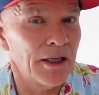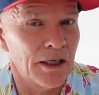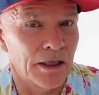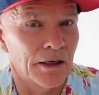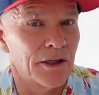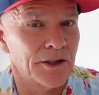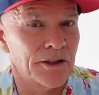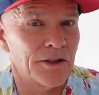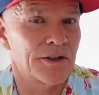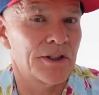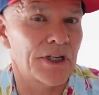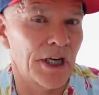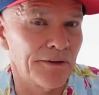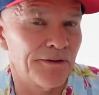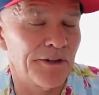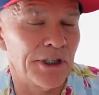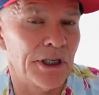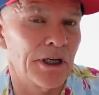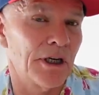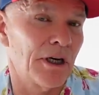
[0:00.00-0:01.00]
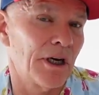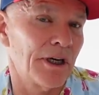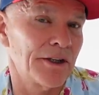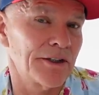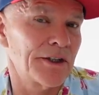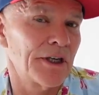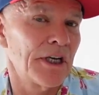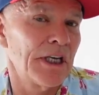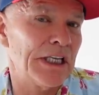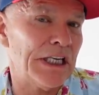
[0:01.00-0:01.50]
lots of safety
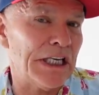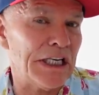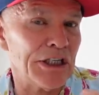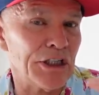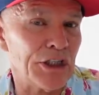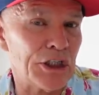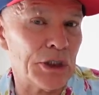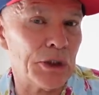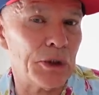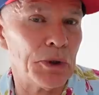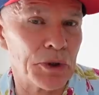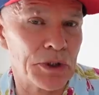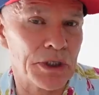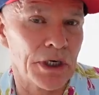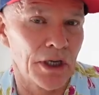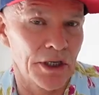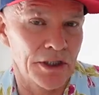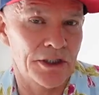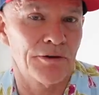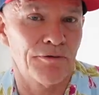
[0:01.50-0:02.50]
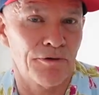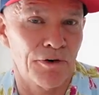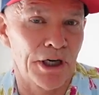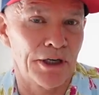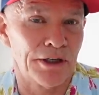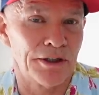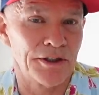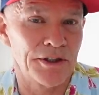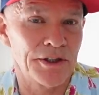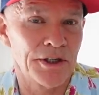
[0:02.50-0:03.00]
cars induce lots of
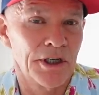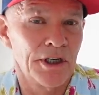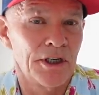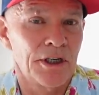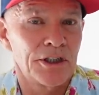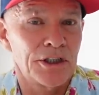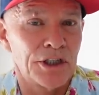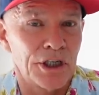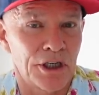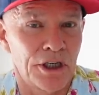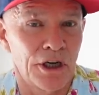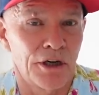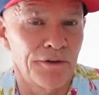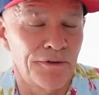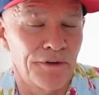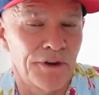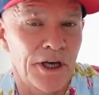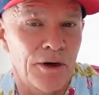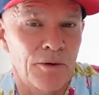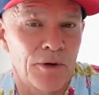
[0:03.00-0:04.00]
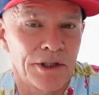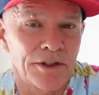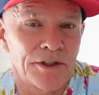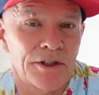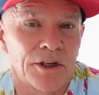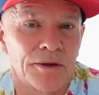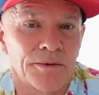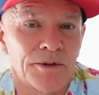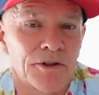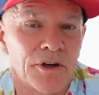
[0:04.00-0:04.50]
runners to go for that one
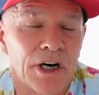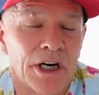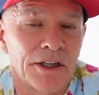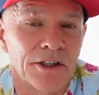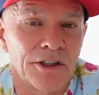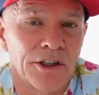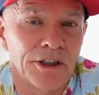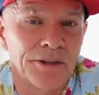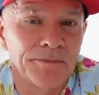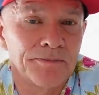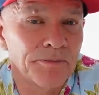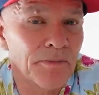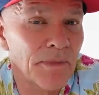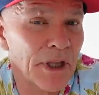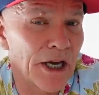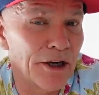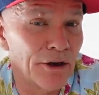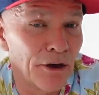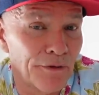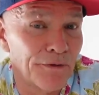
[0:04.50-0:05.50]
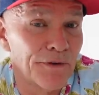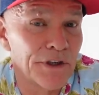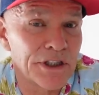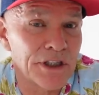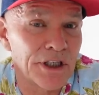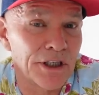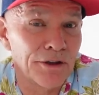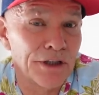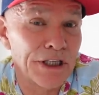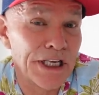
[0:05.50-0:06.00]
stop strategy. And
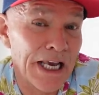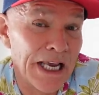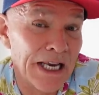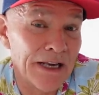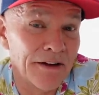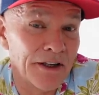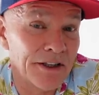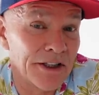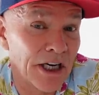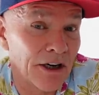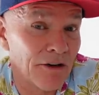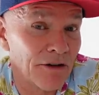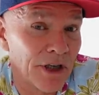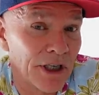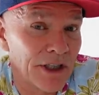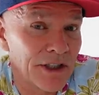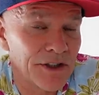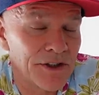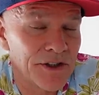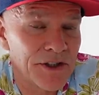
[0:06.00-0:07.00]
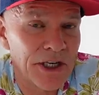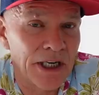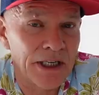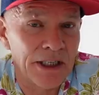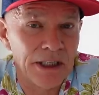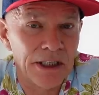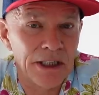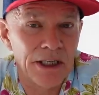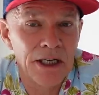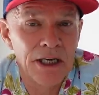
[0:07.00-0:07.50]
obviously, at the end, the degradation set
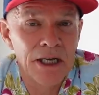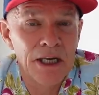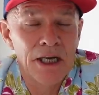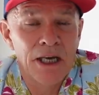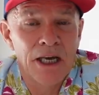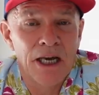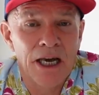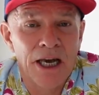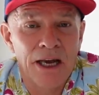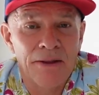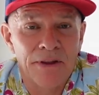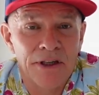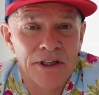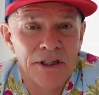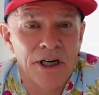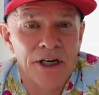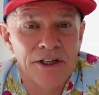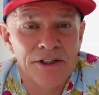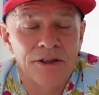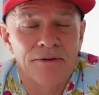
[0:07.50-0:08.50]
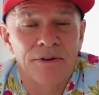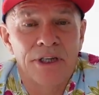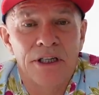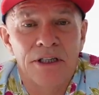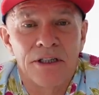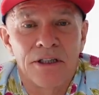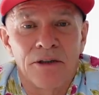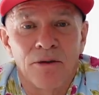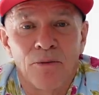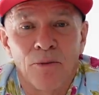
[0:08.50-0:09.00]
in and the tires
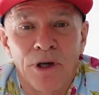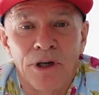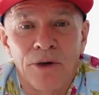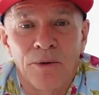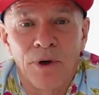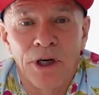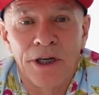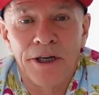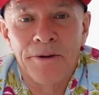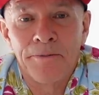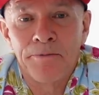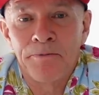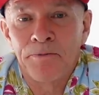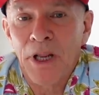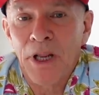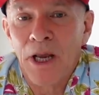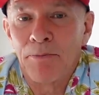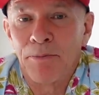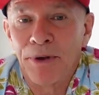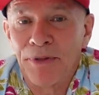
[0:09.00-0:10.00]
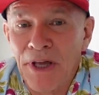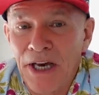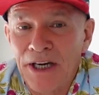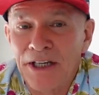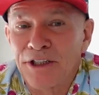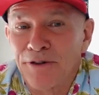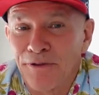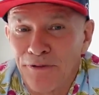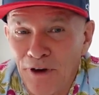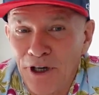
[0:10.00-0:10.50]
overheated and went away. But that
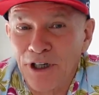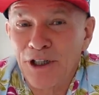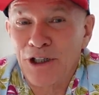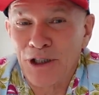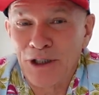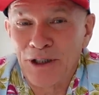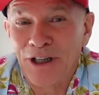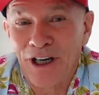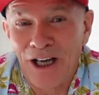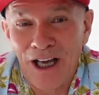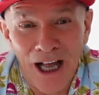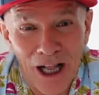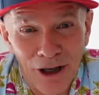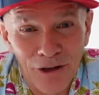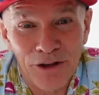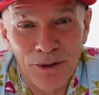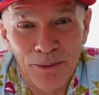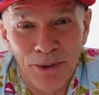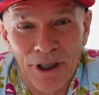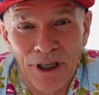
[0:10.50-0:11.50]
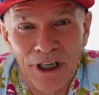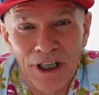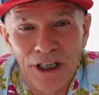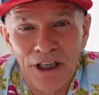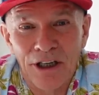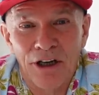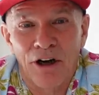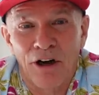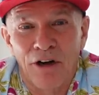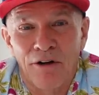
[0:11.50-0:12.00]
is a function
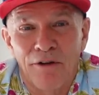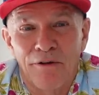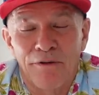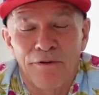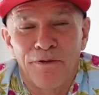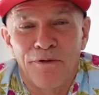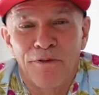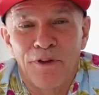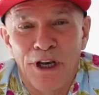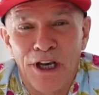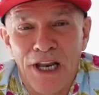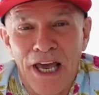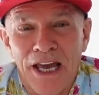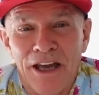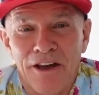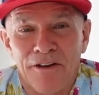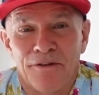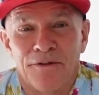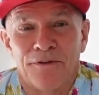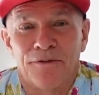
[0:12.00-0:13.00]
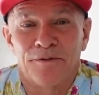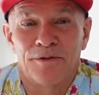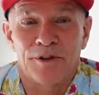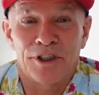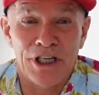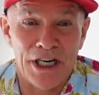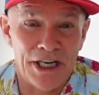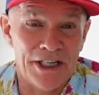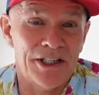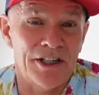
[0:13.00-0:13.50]
ultimately of the lack of
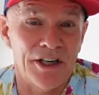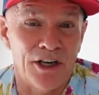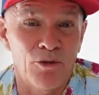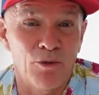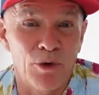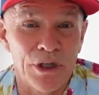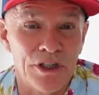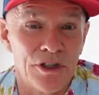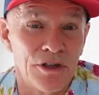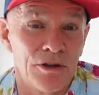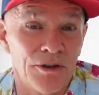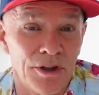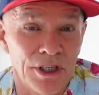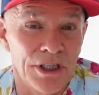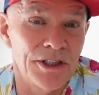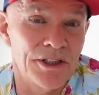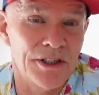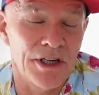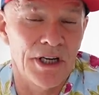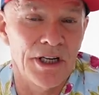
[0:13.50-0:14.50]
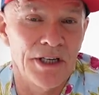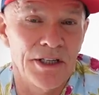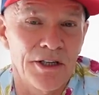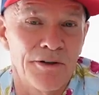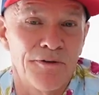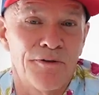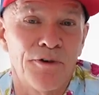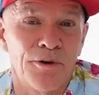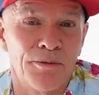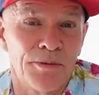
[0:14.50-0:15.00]
testing we do these days
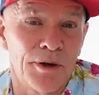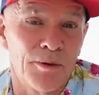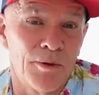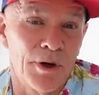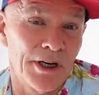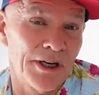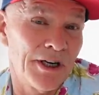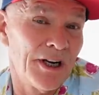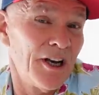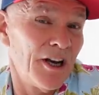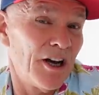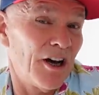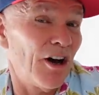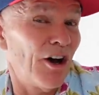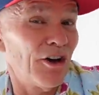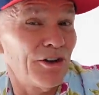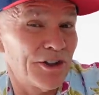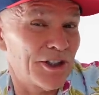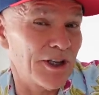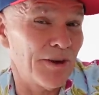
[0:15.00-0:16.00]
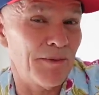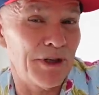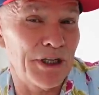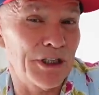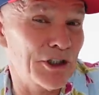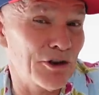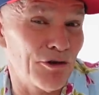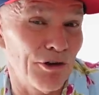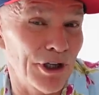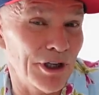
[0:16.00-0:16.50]
in Formula One on something
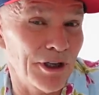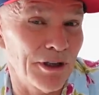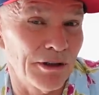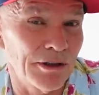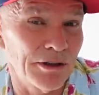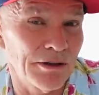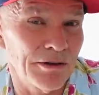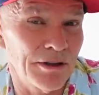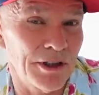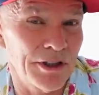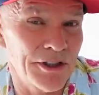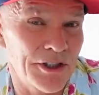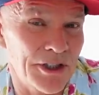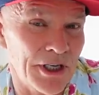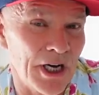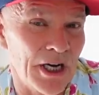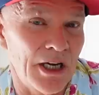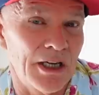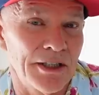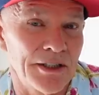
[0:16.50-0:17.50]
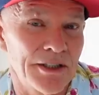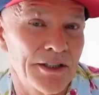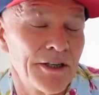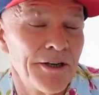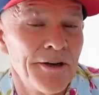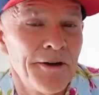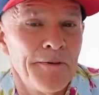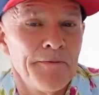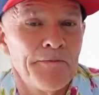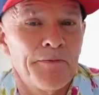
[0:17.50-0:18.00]
as critical as tires.
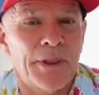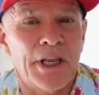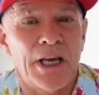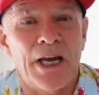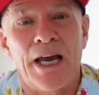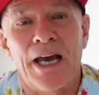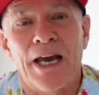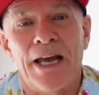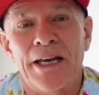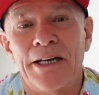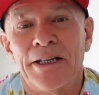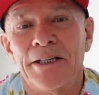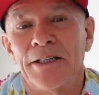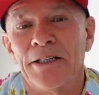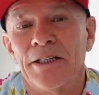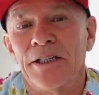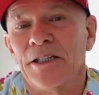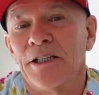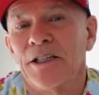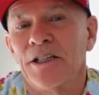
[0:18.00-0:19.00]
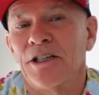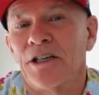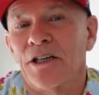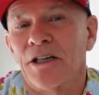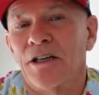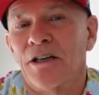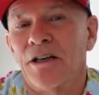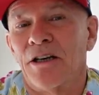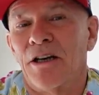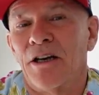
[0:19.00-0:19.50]
And
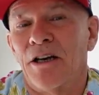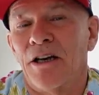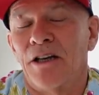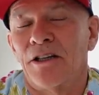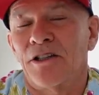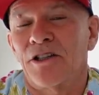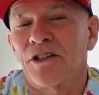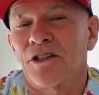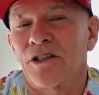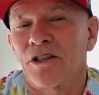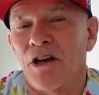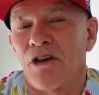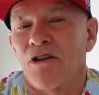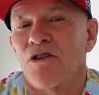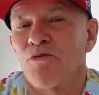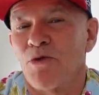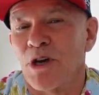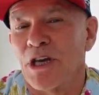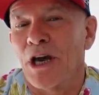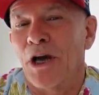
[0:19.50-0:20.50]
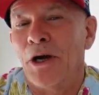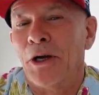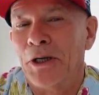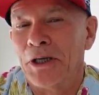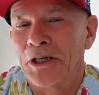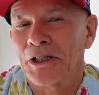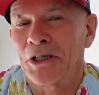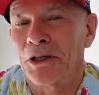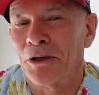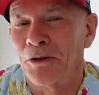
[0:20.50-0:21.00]
so we go to
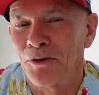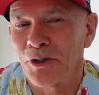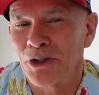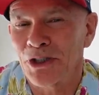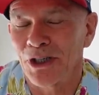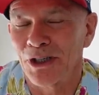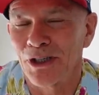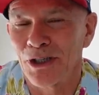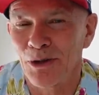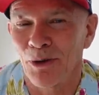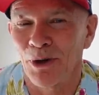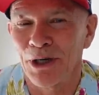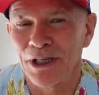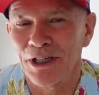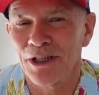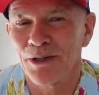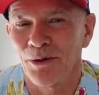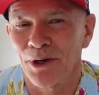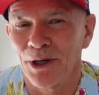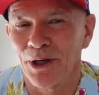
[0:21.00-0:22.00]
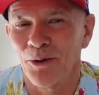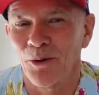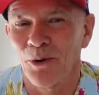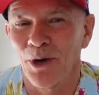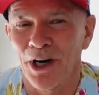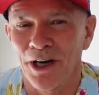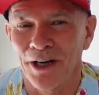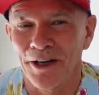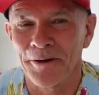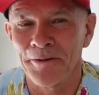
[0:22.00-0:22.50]
Silverstone
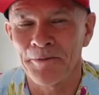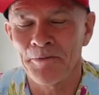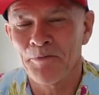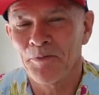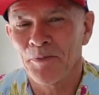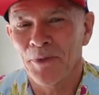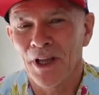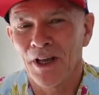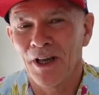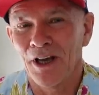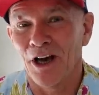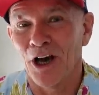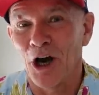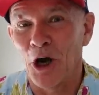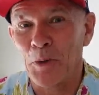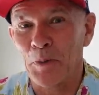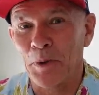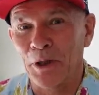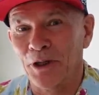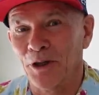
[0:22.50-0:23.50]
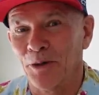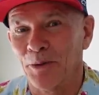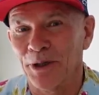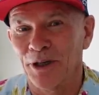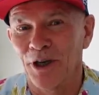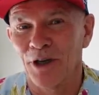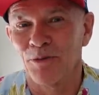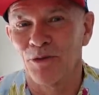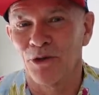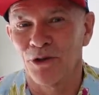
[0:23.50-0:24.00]
2021, hoping there'll be
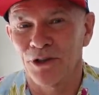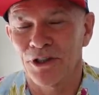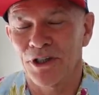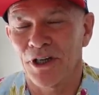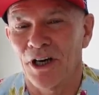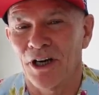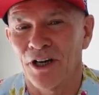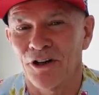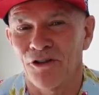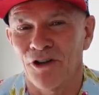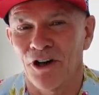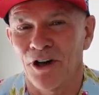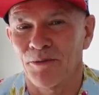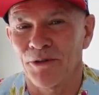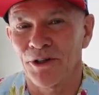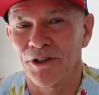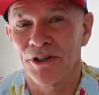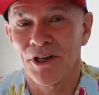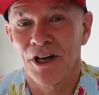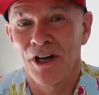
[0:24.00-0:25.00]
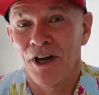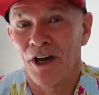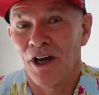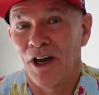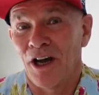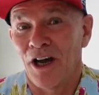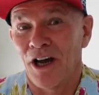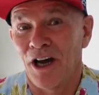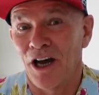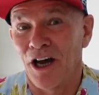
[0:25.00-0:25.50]
no more tire dramas,
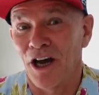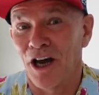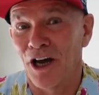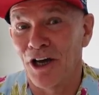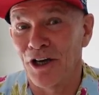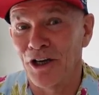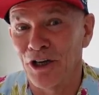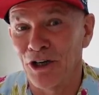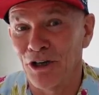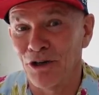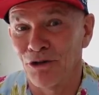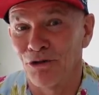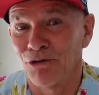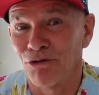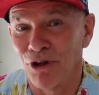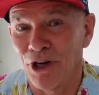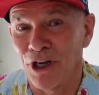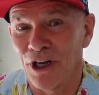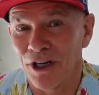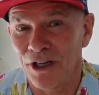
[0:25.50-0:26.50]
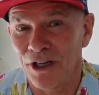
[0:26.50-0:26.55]
a new rear